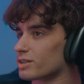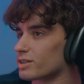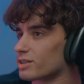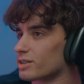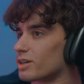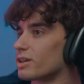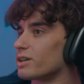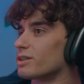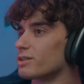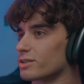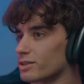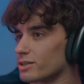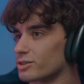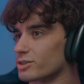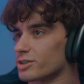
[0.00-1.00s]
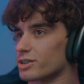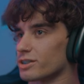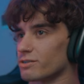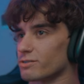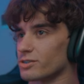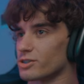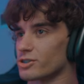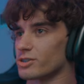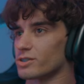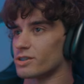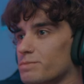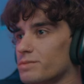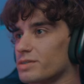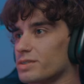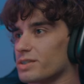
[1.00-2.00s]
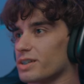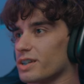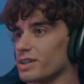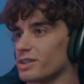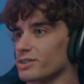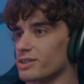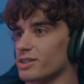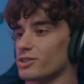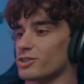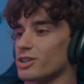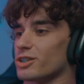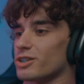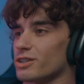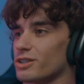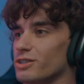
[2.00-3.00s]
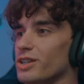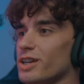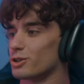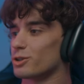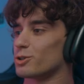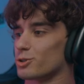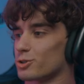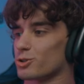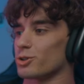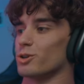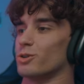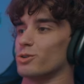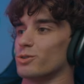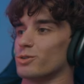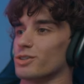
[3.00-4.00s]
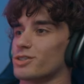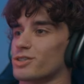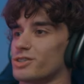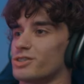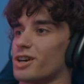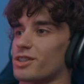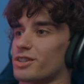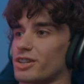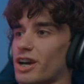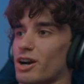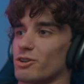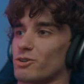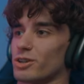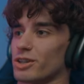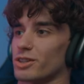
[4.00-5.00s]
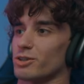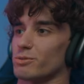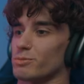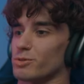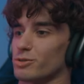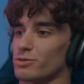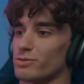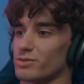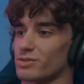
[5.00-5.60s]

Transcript: Oh, okay, she's getting a vision. Yeah, because they cheated the lake, so this is Death countering their move.